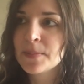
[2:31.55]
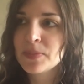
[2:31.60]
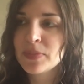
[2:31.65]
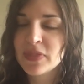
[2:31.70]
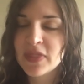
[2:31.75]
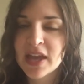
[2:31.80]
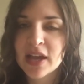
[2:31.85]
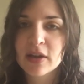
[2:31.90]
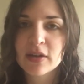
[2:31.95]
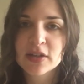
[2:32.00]

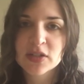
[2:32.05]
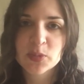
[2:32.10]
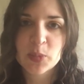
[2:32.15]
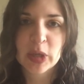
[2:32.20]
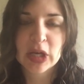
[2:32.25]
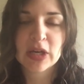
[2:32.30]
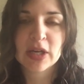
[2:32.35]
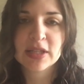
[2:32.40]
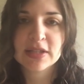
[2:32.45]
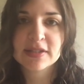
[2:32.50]
their
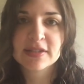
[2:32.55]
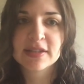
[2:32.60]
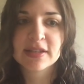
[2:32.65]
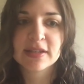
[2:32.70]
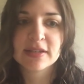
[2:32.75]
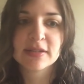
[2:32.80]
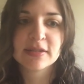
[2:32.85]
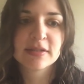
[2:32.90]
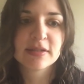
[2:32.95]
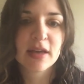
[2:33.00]

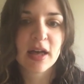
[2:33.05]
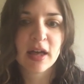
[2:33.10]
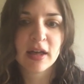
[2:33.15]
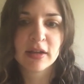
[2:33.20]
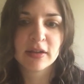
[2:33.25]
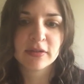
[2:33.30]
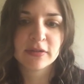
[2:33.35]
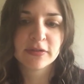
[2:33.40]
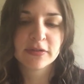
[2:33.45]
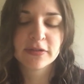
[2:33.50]
experiences
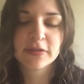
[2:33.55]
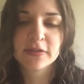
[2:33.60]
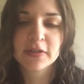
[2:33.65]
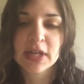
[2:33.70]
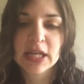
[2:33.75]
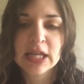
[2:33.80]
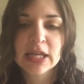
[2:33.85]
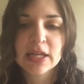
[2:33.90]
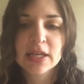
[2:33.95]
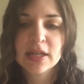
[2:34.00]
of
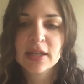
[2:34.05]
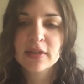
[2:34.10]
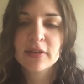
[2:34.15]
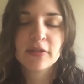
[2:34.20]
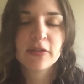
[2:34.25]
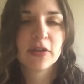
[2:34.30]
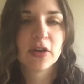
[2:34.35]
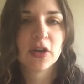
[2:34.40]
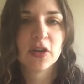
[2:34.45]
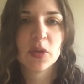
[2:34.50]

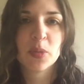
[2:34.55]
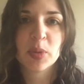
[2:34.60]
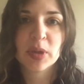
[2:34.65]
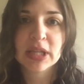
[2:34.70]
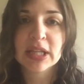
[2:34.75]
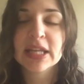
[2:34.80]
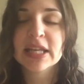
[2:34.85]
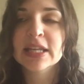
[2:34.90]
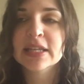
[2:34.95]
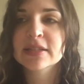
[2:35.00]
fearing the
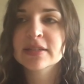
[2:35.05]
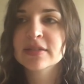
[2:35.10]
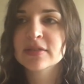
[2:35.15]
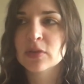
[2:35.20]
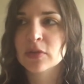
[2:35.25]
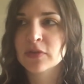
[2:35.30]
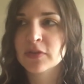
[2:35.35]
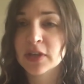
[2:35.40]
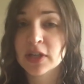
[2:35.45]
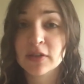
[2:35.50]
police
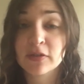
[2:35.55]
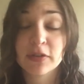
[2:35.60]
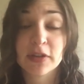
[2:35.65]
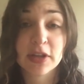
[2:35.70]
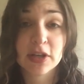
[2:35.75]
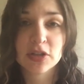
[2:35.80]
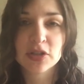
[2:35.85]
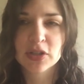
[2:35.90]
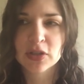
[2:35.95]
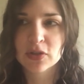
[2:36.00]
or fearing for
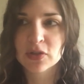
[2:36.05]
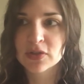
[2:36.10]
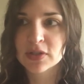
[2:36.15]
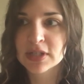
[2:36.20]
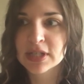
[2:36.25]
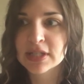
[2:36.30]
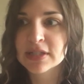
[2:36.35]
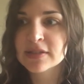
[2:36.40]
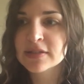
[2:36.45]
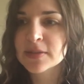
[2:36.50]
their
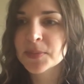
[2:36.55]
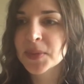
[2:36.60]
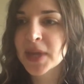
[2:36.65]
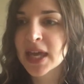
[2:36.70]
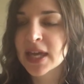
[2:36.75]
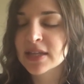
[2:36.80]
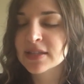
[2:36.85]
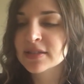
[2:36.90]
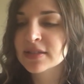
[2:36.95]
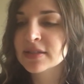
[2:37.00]
children in some
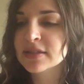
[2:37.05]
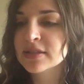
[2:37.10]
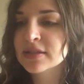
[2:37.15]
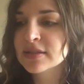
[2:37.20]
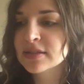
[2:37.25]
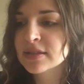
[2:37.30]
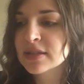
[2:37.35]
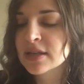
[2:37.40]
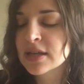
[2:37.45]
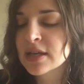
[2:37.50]

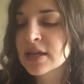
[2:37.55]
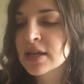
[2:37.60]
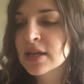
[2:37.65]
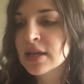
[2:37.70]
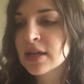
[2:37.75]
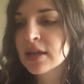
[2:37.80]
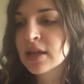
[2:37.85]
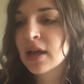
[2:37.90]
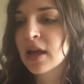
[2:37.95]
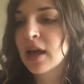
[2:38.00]
cases,
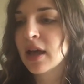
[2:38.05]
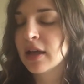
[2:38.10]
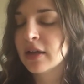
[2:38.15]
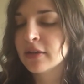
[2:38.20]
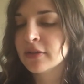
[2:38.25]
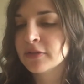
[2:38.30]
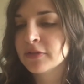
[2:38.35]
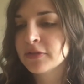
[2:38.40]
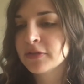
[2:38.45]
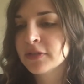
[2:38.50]

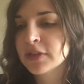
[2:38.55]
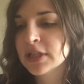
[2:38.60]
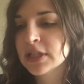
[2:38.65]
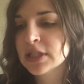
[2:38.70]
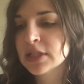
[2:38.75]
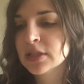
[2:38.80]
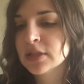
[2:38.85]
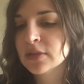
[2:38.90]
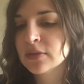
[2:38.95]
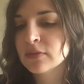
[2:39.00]
of
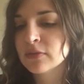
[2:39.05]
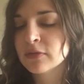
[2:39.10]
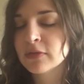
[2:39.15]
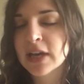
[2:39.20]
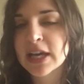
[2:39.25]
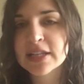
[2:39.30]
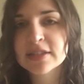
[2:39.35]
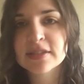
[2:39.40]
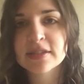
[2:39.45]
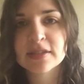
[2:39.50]

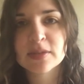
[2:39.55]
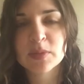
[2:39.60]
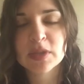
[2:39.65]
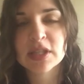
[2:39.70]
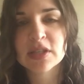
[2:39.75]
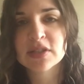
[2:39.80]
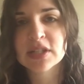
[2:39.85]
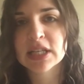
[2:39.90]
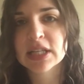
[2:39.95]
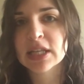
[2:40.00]
racism in
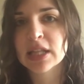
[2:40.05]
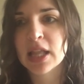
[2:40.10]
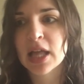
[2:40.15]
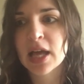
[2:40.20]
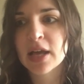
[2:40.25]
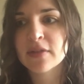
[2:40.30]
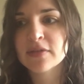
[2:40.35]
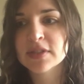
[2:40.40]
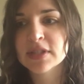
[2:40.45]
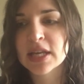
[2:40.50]
their daily
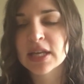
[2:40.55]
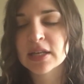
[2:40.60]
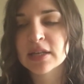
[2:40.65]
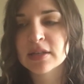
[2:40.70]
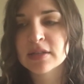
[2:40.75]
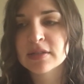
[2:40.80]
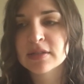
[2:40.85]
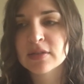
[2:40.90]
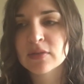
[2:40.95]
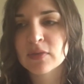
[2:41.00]
lives
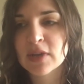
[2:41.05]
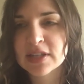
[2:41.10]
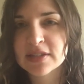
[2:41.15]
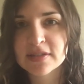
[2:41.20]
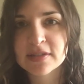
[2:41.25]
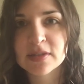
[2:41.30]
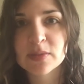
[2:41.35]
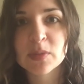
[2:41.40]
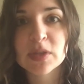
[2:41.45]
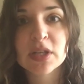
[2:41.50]
and
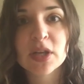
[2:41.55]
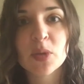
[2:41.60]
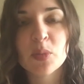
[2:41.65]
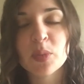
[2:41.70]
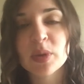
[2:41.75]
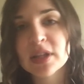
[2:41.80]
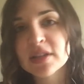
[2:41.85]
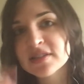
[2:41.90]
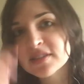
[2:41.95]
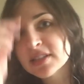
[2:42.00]
racism and
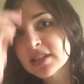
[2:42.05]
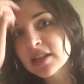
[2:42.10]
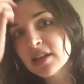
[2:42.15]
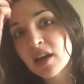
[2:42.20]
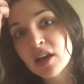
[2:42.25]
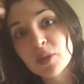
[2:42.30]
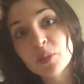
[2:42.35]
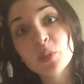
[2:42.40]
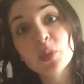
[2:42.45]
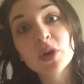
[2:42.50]
complicity
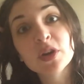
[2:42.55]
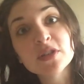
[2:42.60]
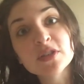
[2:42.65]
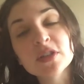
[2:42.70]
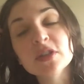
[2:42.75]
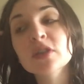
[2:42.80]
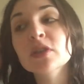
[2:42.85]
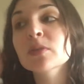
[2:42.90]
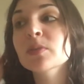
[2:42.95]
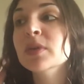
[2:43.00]
on
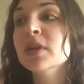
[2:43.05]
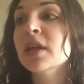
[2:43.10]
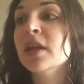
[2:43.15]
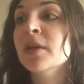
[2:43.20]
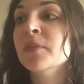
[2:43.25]
booktube.